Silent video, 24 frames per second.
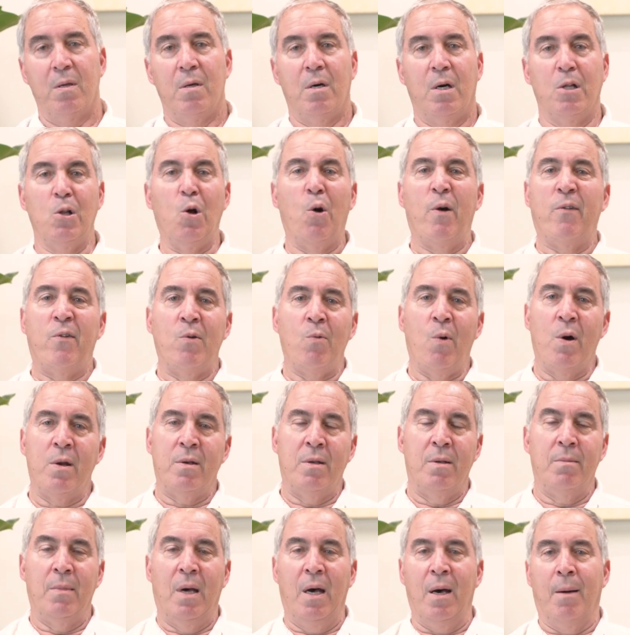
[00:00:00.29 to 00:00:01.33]
Hello
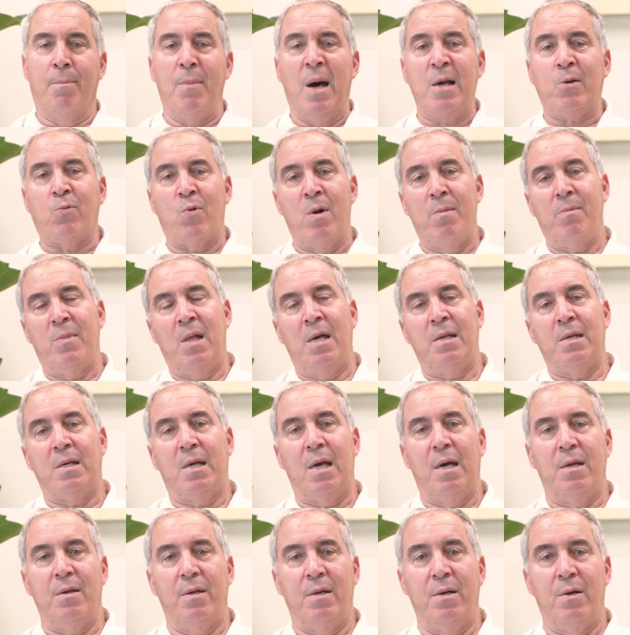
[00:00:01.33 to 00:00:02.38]
everyone, Mike Rimland
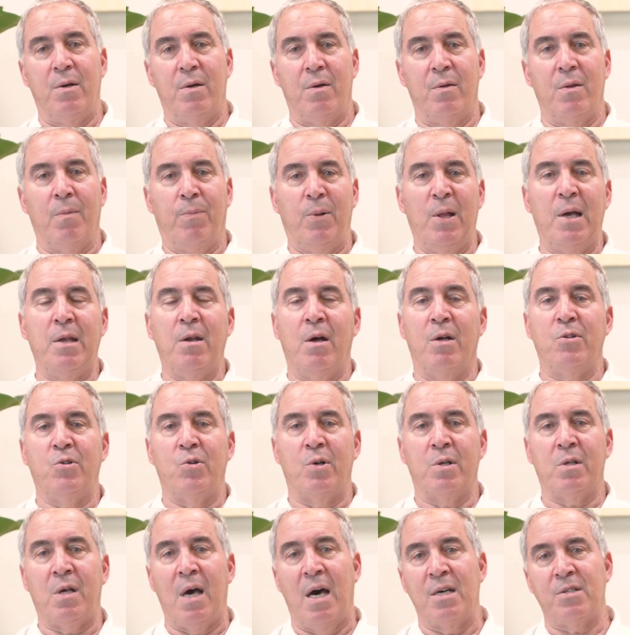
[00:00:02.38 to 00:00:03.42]
again here, the plant
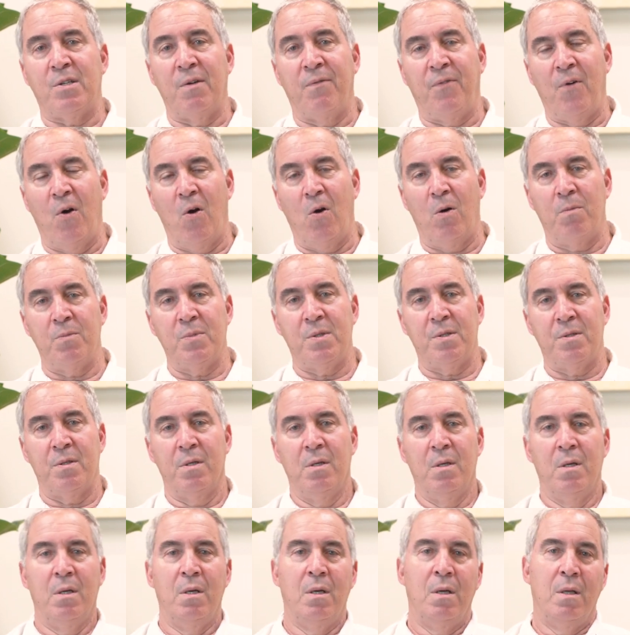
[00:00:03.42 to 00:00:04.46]
hunter at Costa Farms.
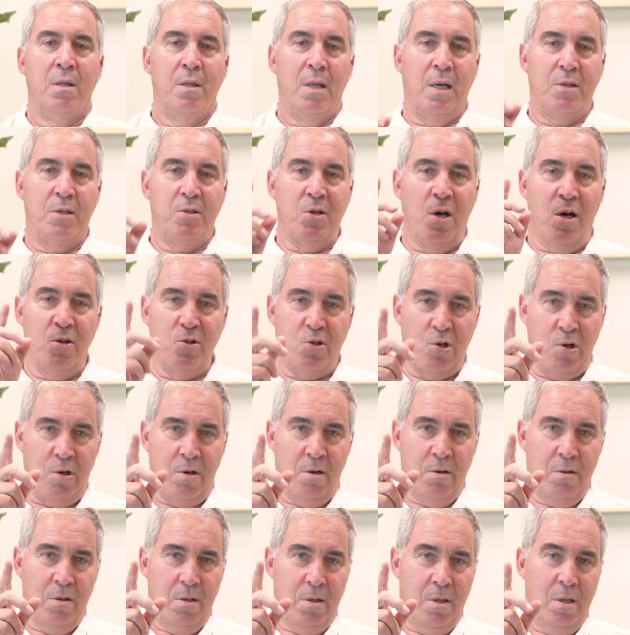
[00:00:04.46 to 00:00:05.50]
That's hunter,
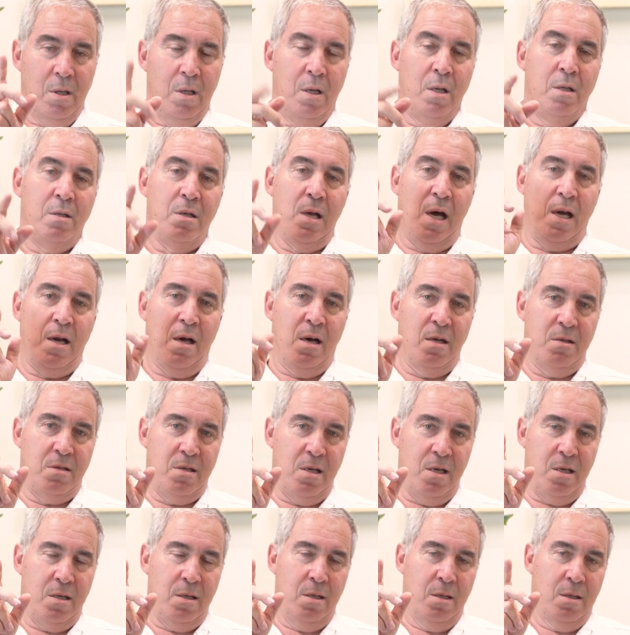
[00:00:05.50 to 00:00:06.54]
not
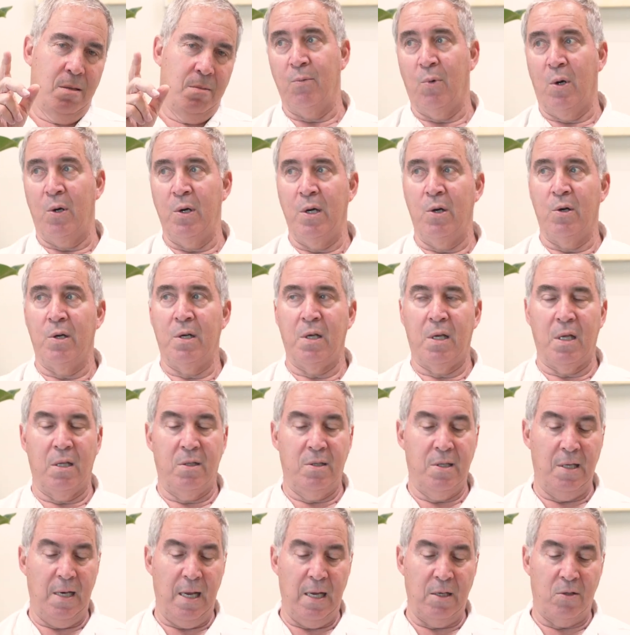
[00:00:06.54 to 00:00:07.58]
hunted. We're here
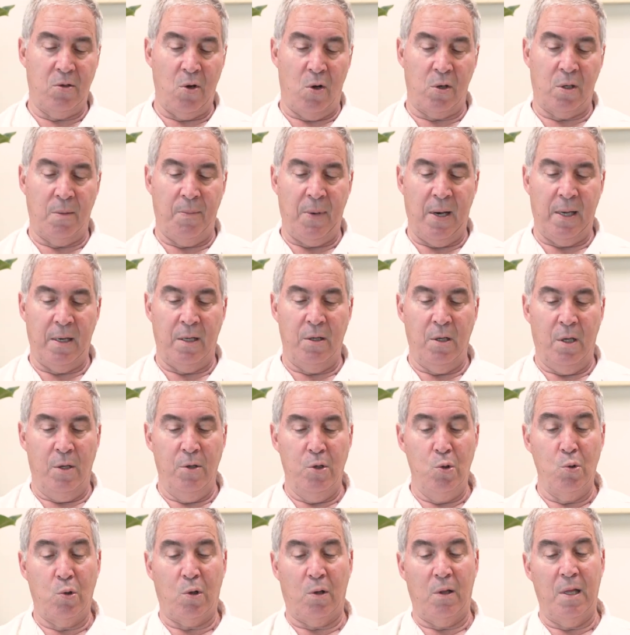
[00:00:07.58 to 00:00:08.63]
today to talk about a
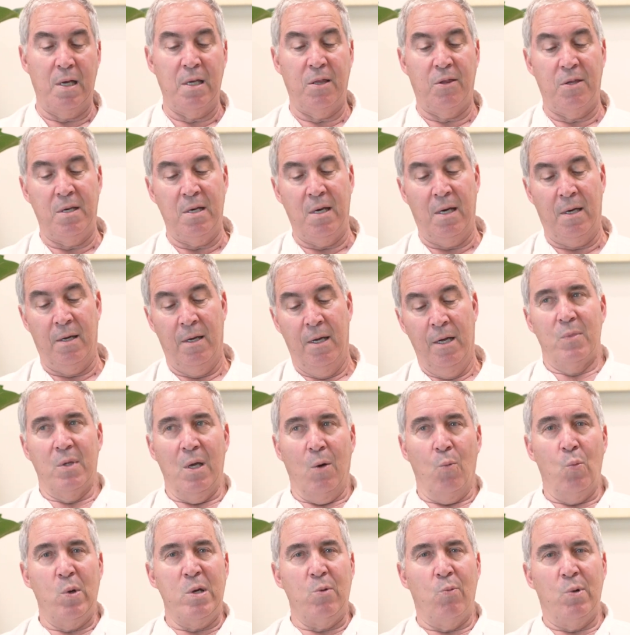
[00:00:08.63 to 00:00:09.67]
new Calathea
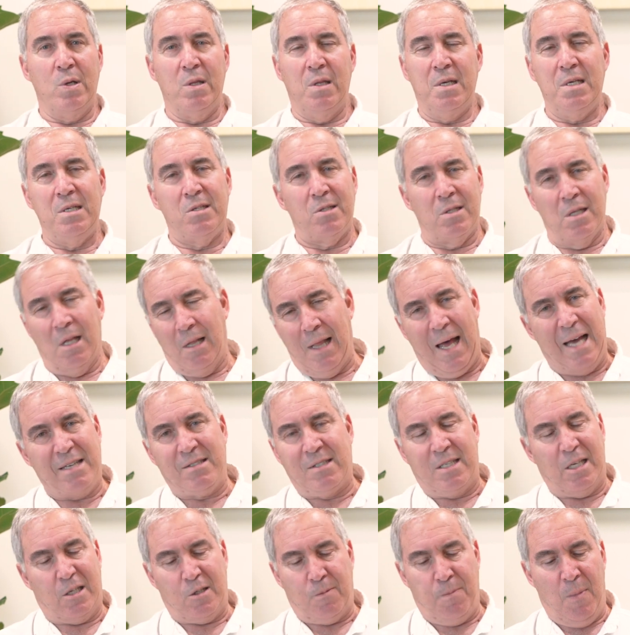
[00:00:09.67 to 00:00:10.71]
that we released in the last
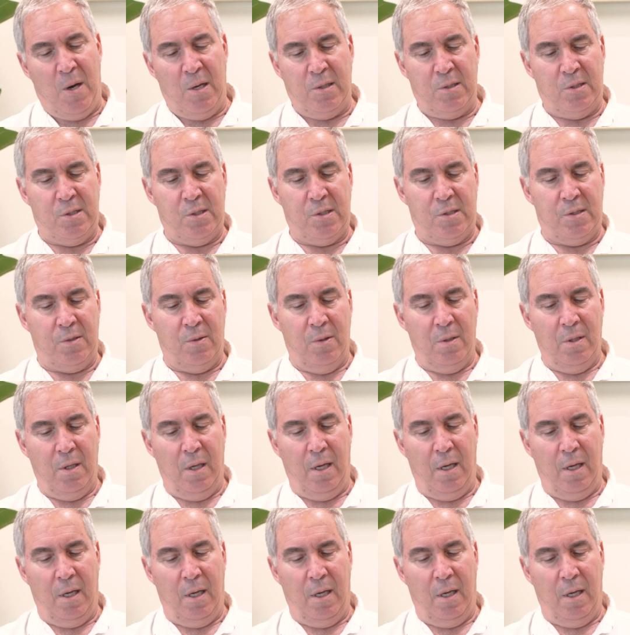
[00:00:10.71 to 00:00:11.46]
6 months.